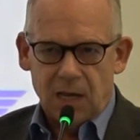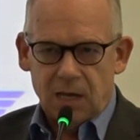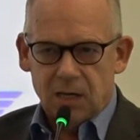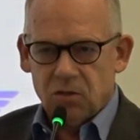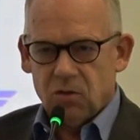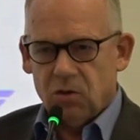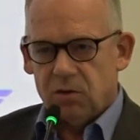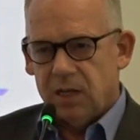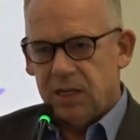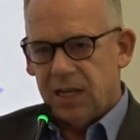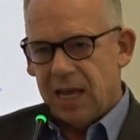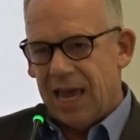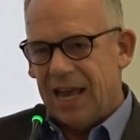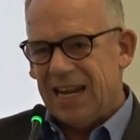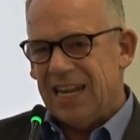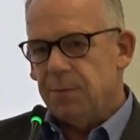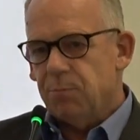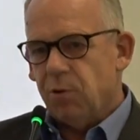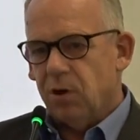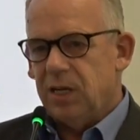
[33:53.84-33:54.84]
so that
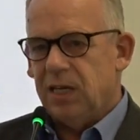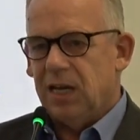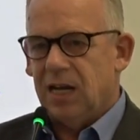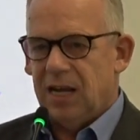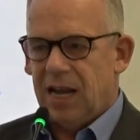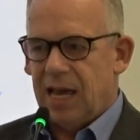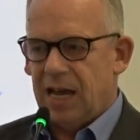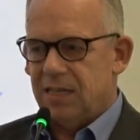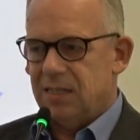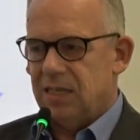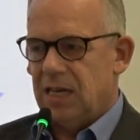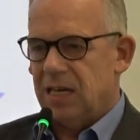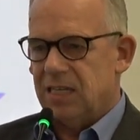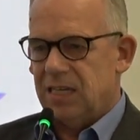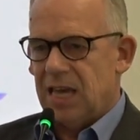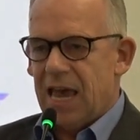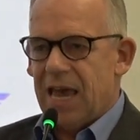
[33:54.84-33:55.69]
anybody can access